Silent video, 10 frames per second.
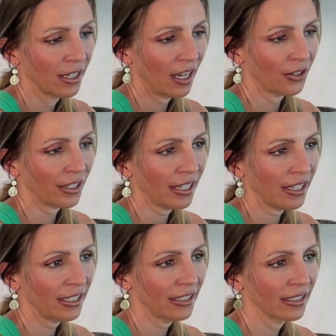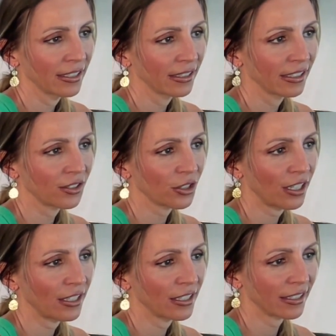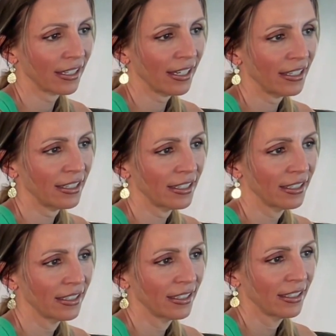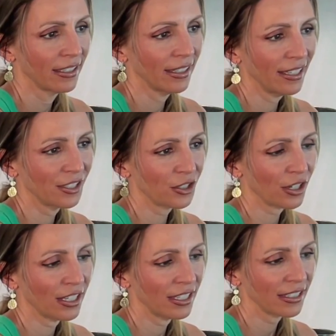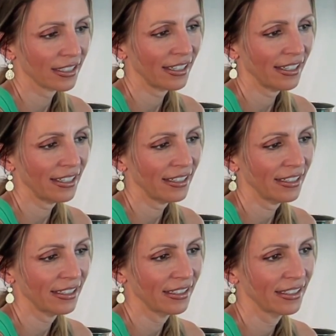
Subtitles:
Okay. Let's try this again. Let's try this again.